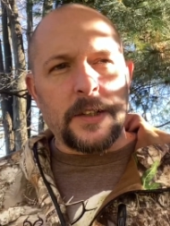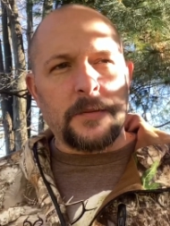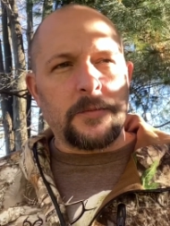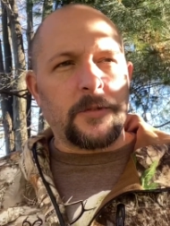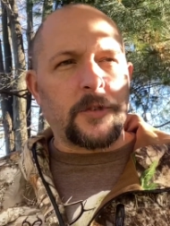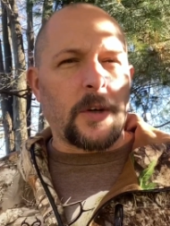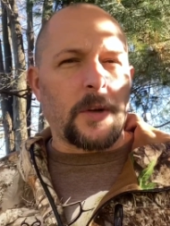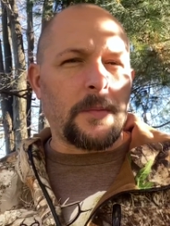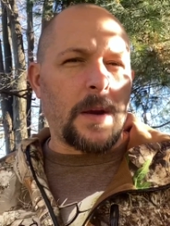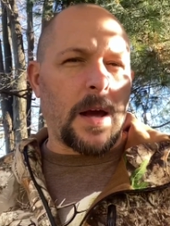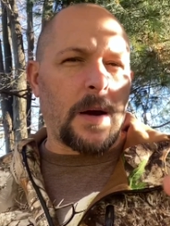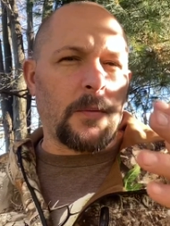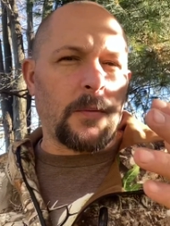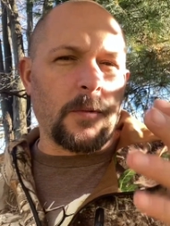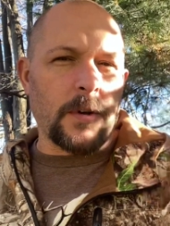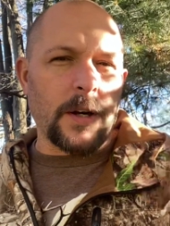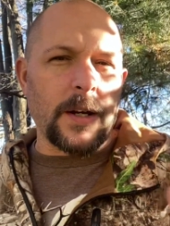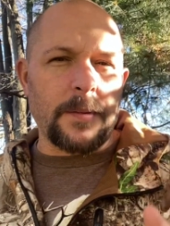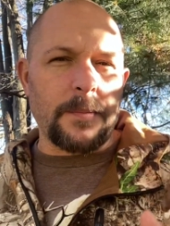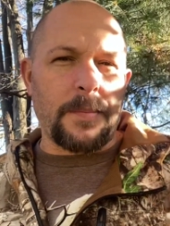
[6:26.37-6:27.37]
so I'm not
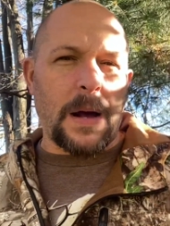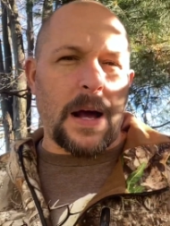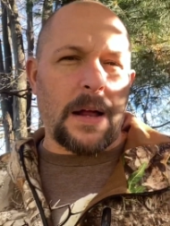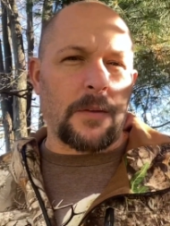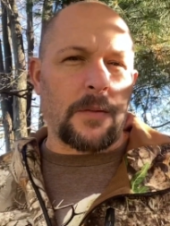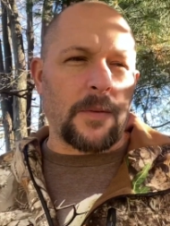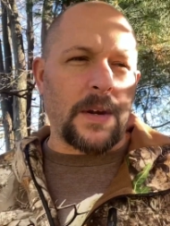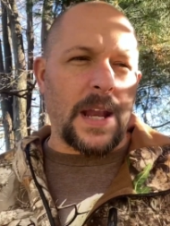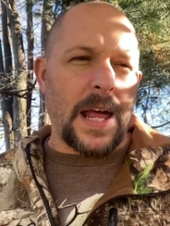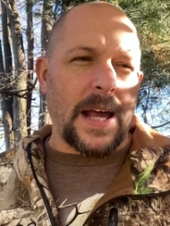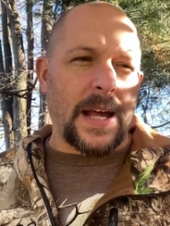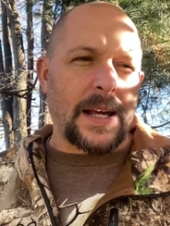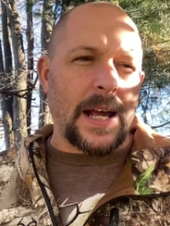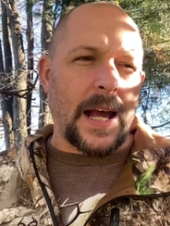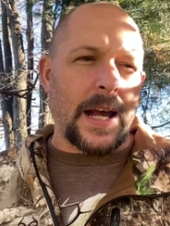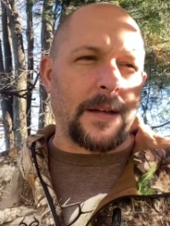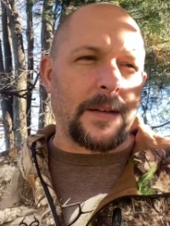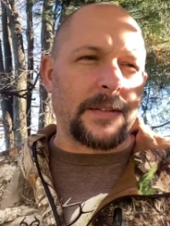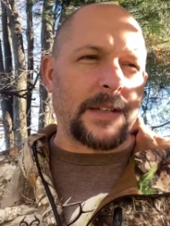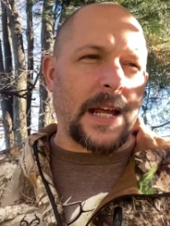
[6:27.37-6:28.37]
worried about it when that
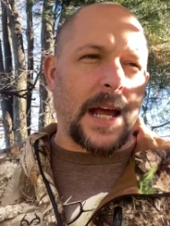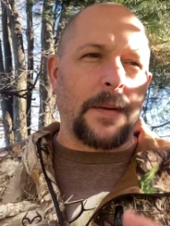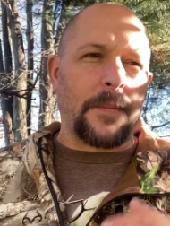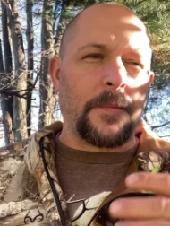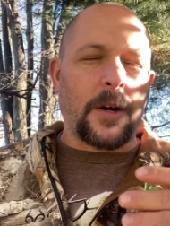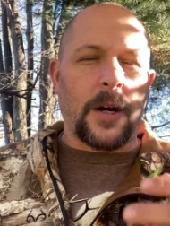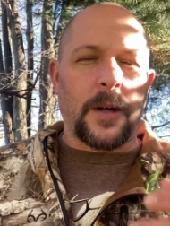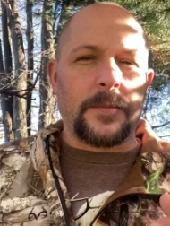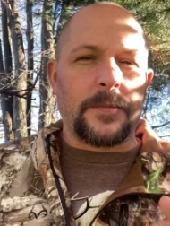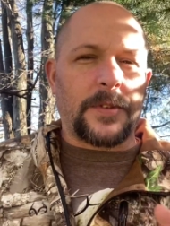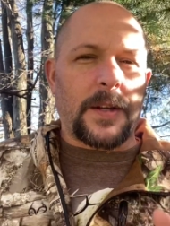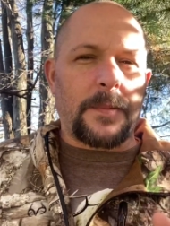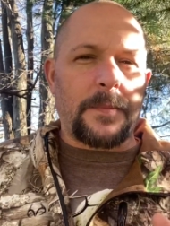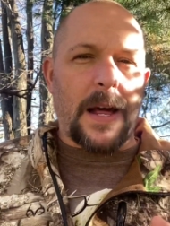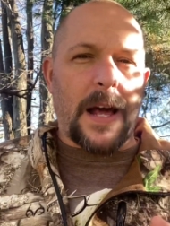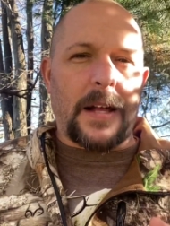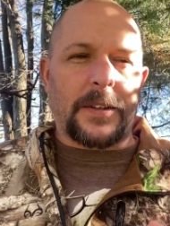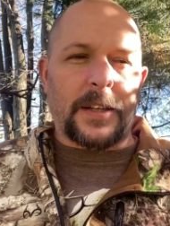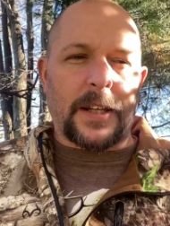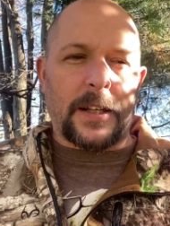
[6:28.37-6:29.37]
time comes. I'm
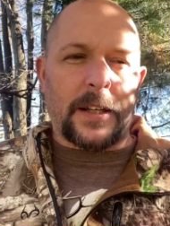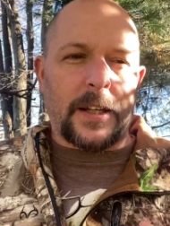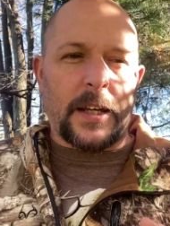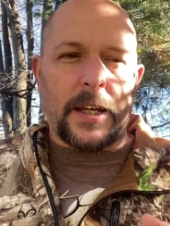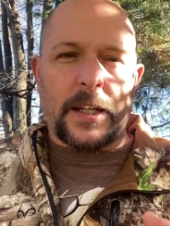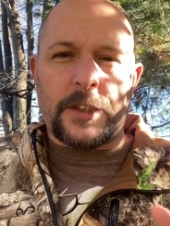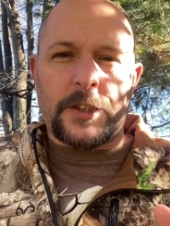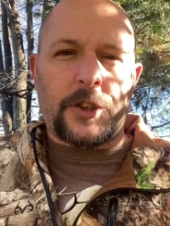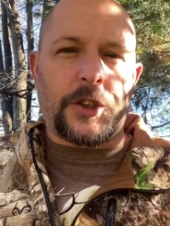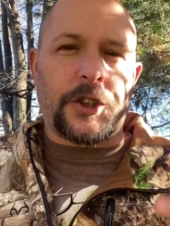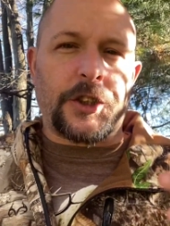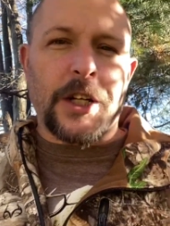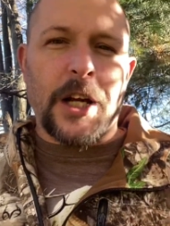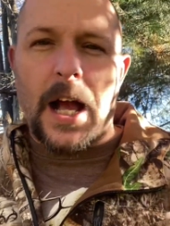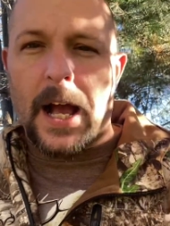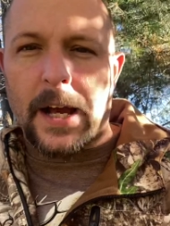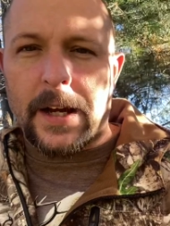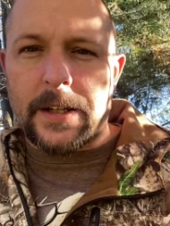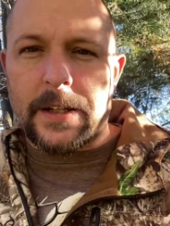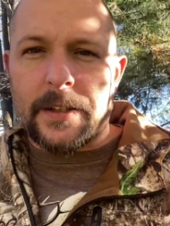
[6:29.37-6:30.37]
not like in
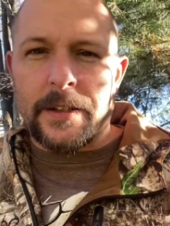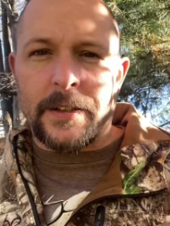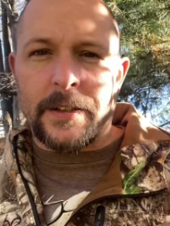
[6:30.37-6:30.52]
shock.